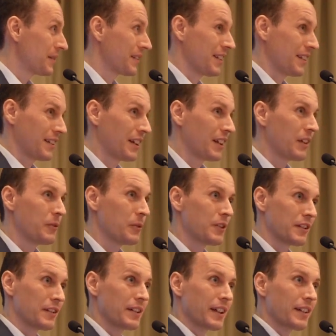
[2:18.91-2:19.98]
As I give you
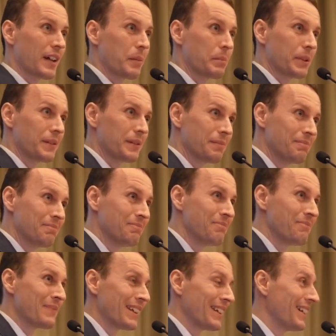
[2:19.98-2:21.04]
just the example,
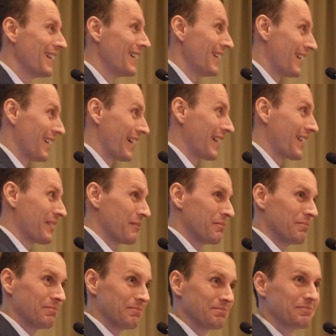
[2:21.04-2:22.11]
like
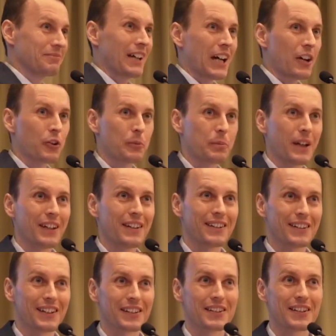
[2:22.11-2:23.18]
aerospace
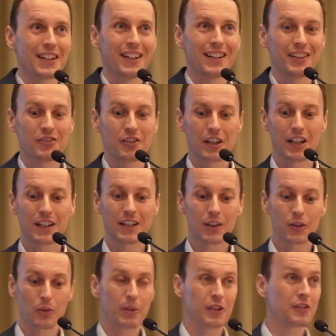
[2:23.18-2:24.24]
industry is generating
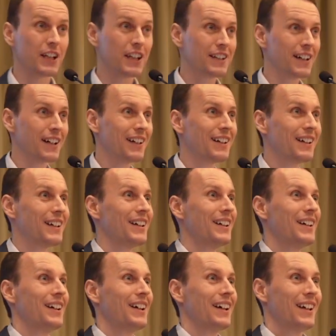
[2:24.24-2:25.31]
so much data,
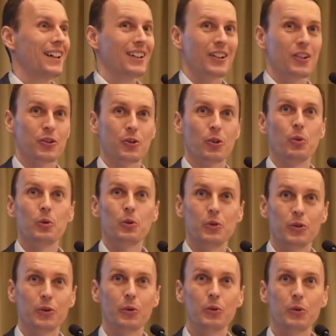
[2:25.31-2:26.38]
so
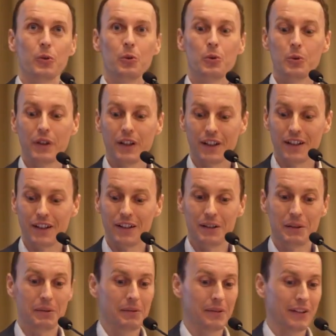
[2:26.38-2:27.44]
do
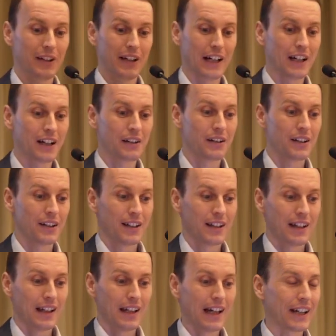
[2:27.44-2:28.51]
our
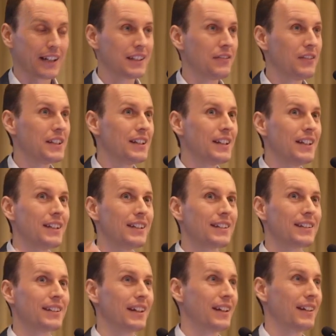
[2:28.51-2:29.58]

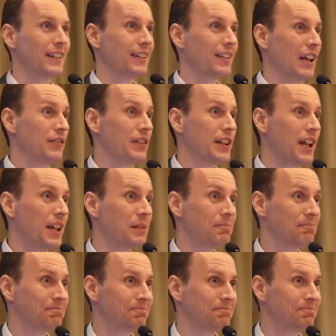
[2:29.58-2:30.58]
activities every day.